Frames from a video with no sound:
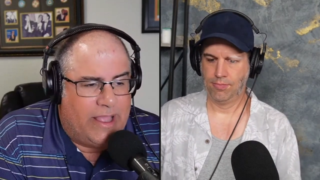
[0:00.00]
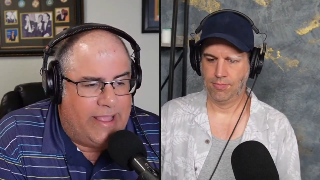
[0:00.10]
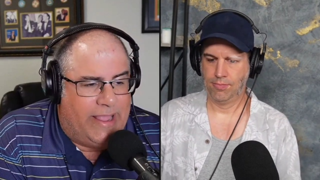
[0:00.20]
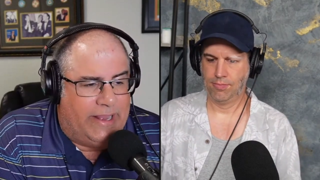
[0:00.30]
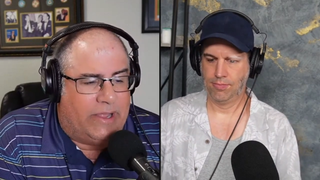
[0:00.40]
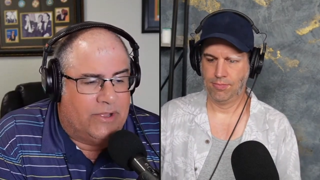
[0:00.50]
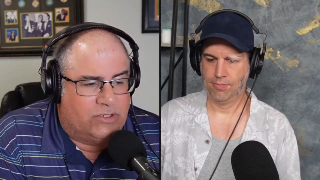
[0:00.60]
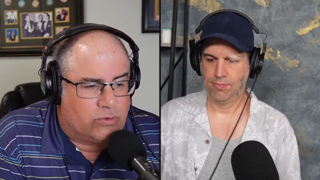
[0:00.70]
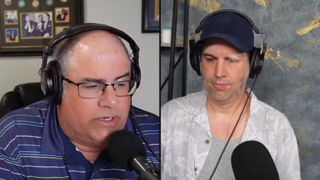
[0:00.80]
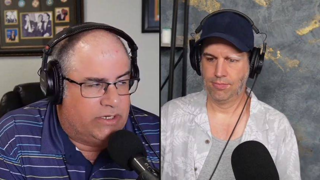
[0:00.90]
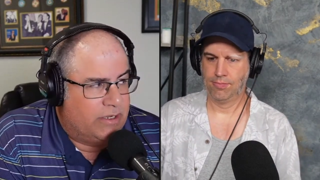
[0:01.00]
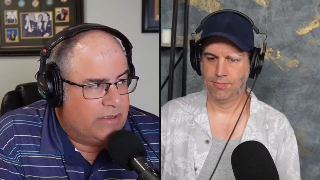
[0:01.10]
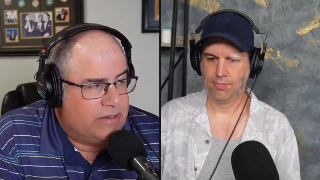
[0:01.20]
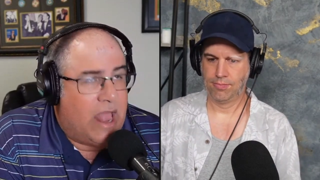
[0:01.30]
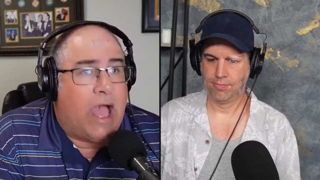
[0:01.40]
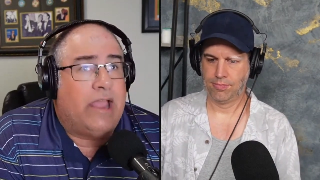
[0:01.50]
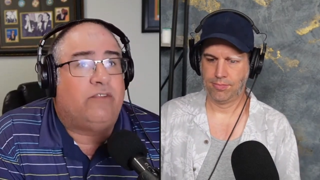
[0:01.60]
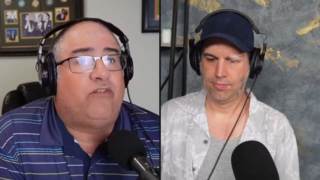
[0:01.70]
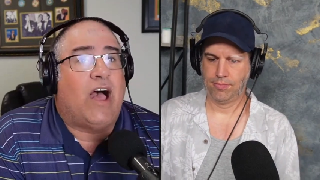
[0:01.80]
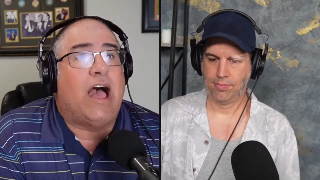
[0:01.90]
Speaker 1: 800
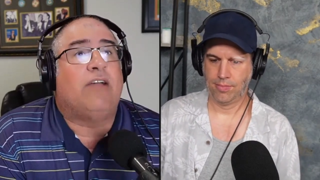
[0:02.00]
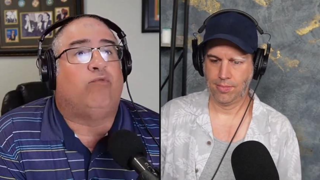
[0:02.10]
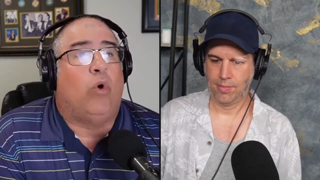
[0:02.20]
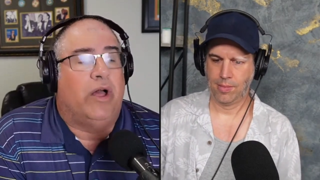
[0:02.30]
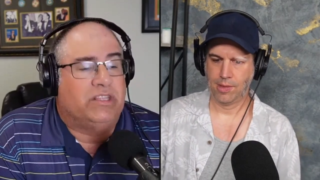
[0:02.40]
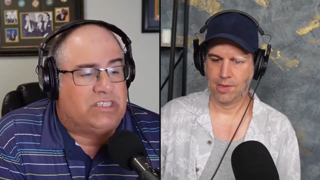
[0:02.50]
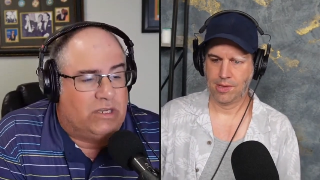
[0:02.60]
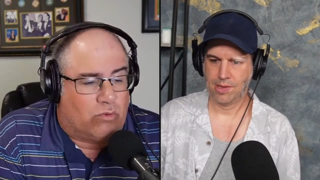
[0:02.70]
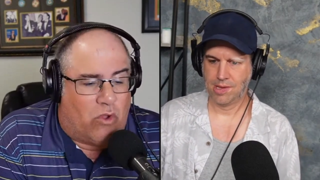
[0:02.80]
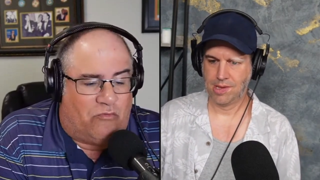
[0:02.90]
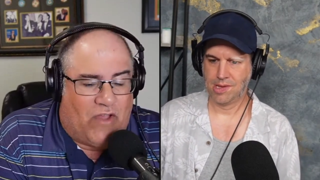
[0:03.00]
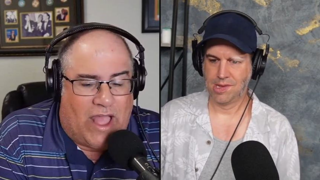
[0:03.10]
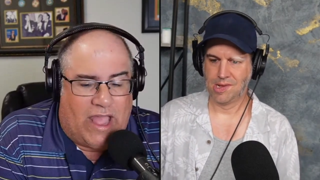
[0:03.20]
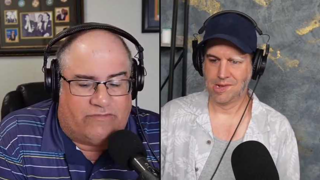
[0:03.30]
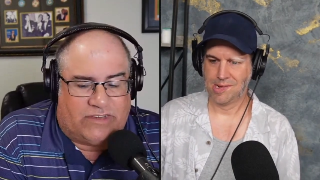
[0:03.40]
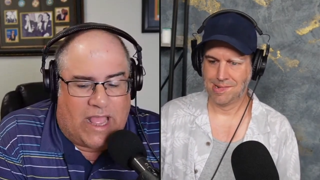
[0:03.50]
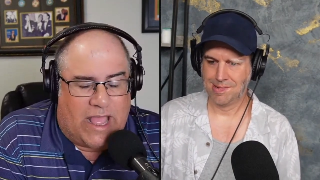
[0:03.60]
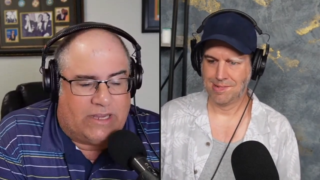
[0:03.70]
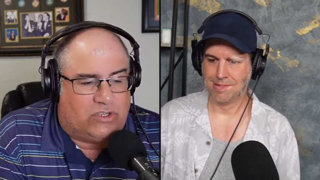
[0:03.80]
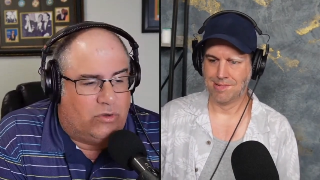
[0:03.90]

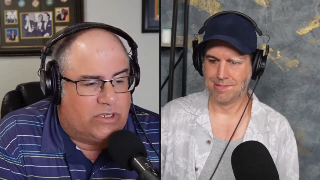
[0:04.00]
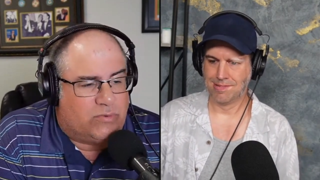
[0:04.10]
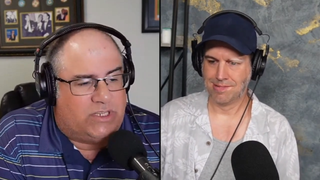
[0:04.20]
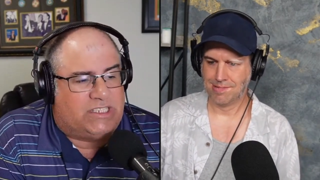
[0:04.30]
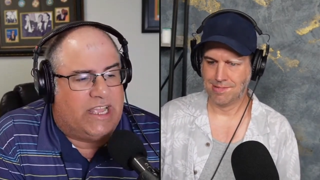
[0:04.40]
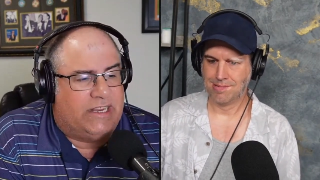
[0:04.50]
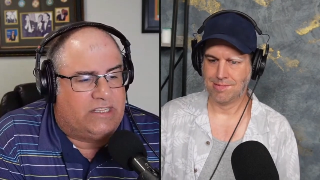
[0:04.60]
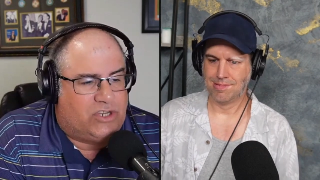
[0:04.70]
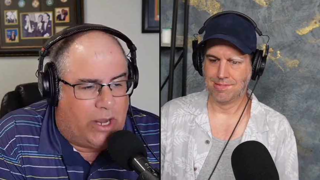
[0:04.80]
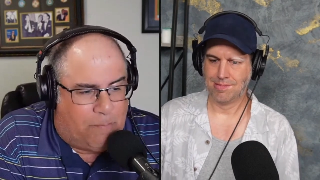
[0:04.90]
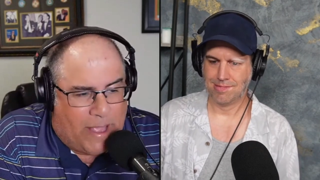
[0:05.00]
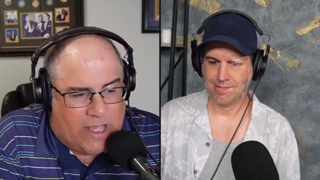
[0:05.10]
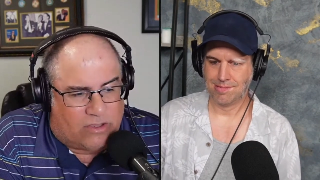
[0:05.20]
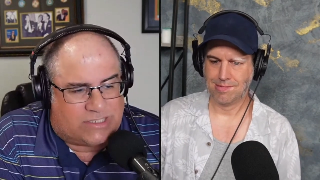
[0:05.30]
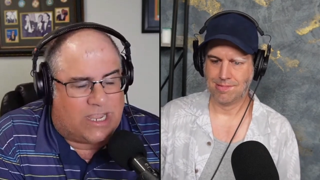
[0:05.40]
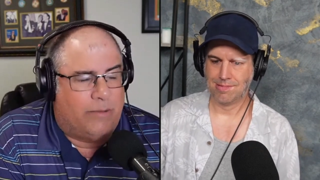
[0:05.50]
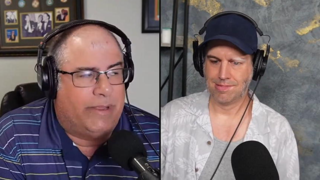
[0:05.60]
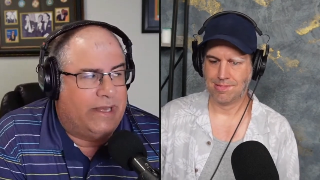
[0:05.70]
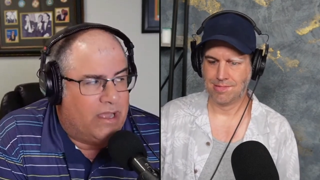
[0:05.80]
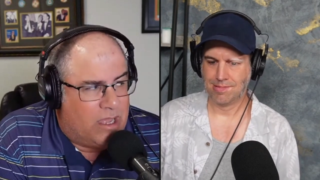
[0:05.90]
9510592. As we said, Jay Powell's
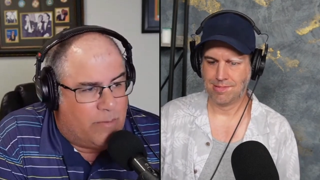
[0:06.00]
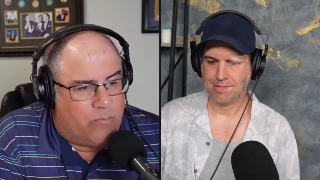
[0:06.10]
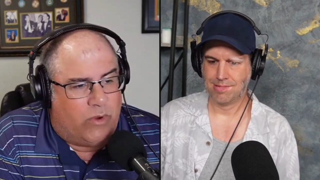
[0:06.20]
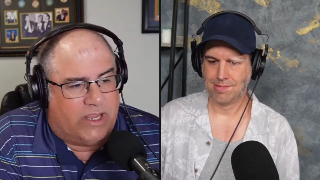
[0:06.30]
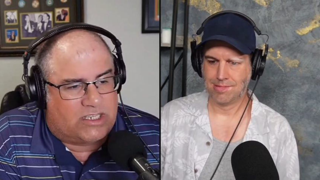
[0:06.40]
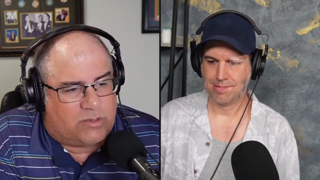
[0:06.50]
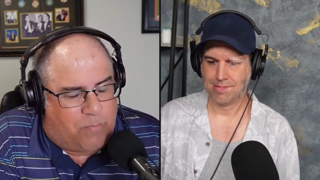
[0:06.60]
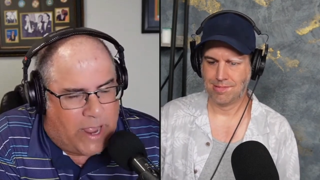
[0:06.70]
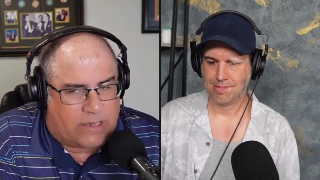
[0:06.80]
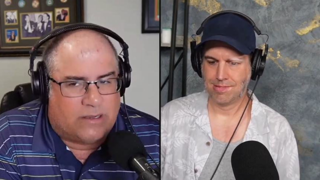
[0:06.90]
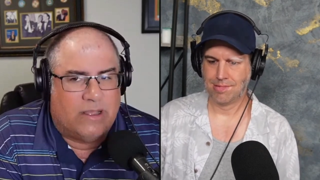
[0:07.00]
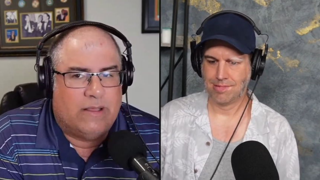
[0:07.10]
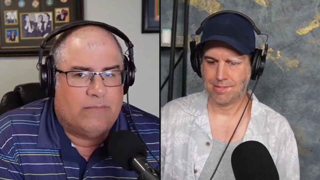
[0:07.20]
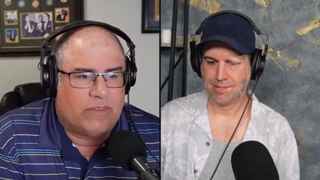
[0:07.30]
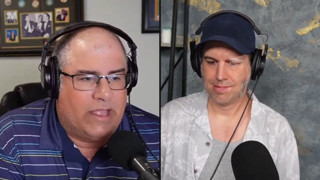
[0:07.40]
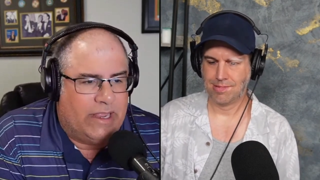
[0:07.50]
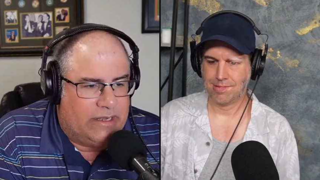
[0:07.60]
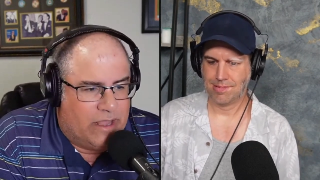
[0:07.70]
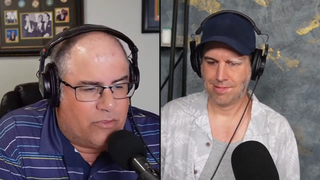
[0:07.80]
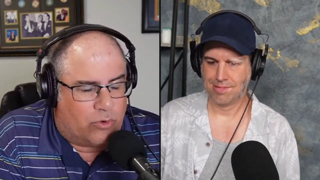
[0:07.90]
coming up. We expect
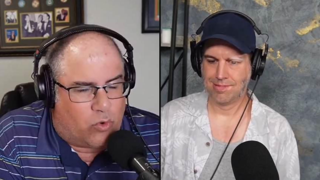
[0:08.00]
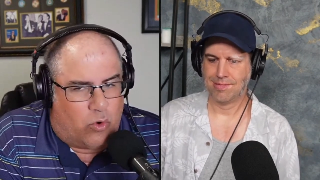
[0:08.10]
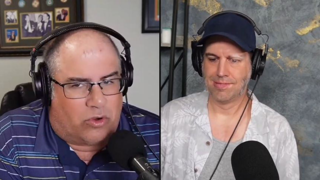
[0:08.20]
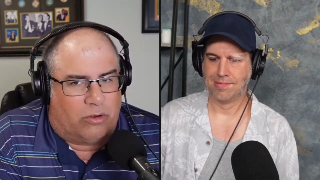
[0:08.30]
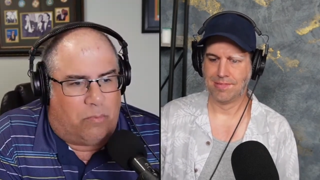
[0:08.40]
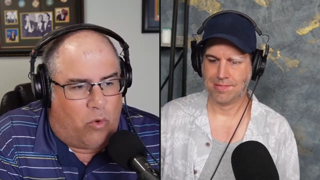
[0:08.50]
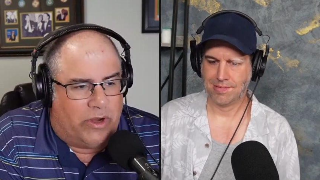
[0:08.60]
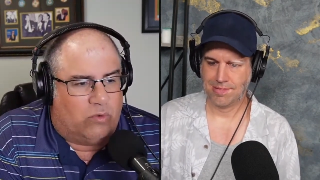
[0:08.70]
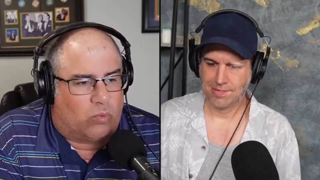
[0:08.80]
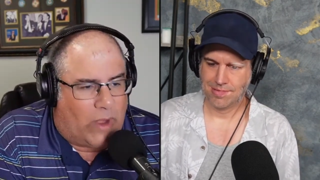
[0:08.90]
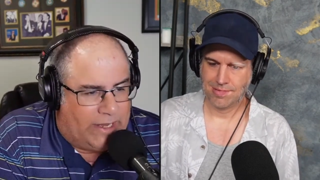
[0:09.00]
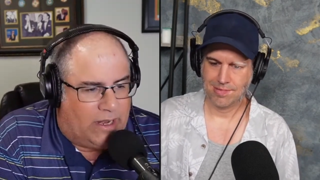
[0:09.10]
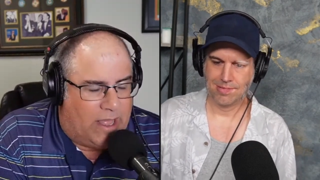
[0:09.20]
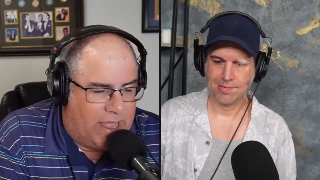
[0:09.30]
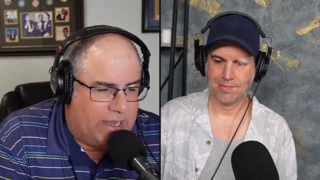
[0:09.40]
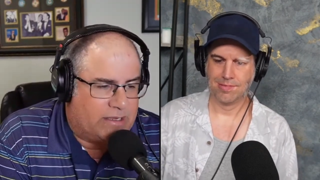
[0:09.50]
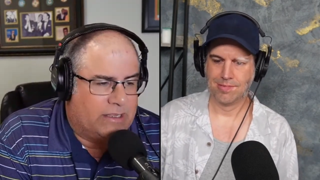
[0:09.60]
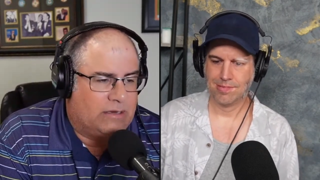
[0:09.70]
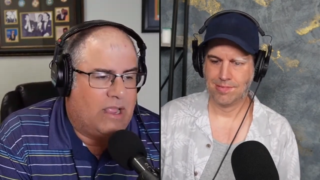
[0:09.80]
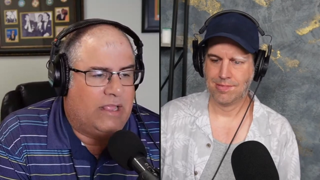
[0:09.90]
another quarter point rate hike,
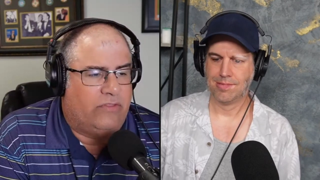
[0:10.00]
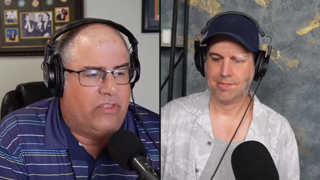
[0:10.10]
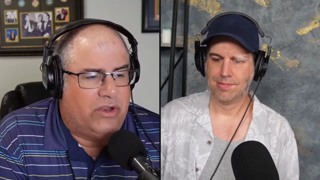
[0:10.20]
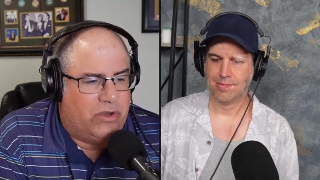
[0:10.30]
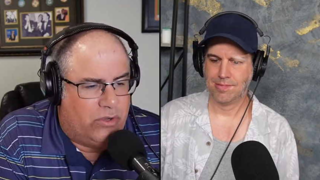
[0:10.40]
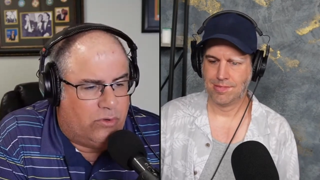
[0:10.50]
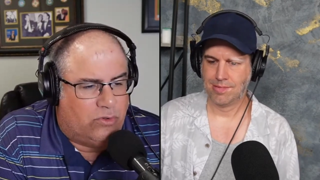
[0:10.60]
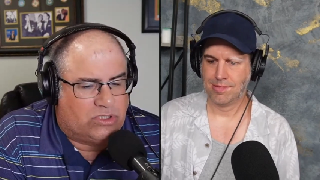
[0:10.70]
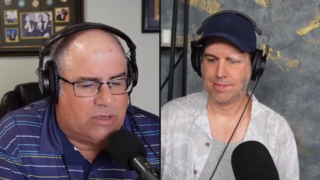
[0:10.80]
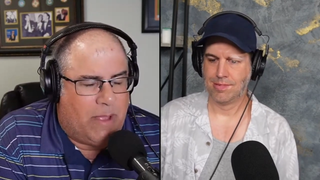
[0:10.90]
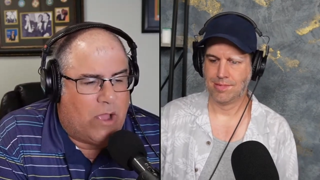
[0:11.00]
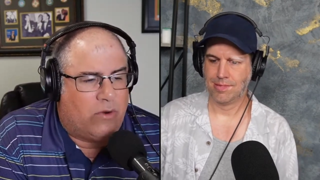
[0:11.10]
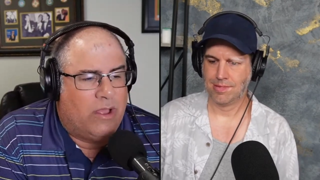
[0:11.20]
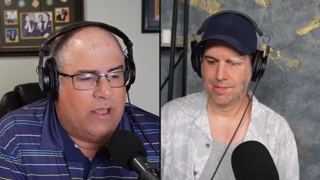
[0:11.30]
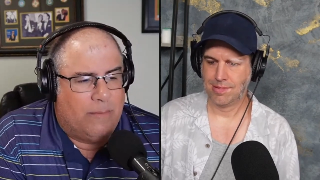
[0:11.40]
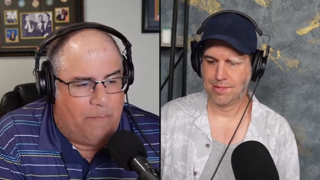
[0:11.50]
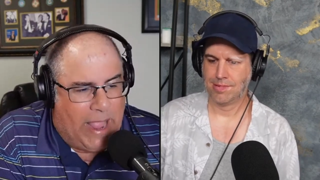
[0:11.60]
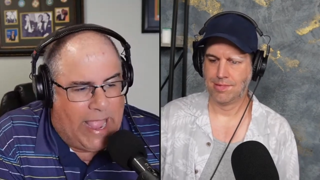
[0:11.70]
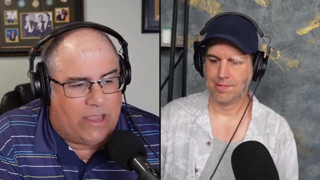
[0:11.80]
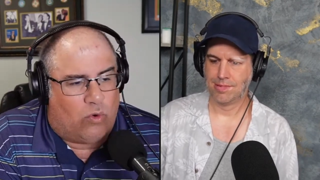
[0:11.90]
and, and the news about
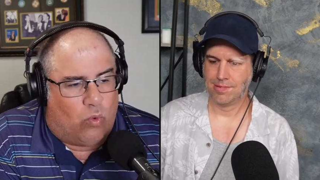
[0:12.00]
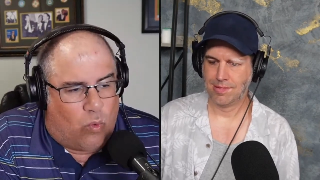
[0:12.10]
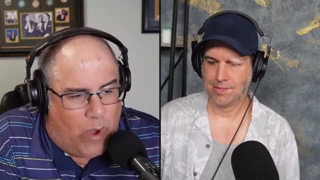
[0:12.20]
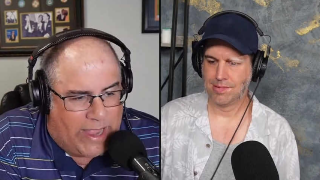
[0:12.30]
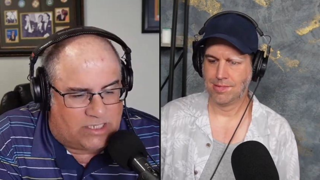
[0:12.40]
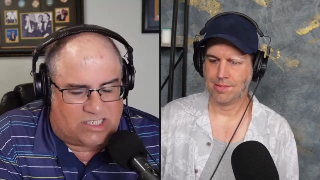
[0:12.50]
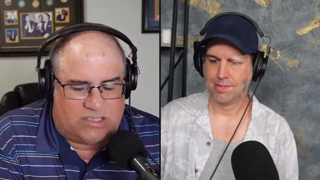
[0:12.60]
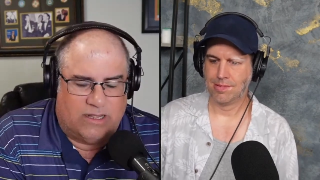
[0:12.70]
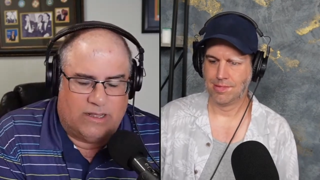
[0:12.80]
Pac West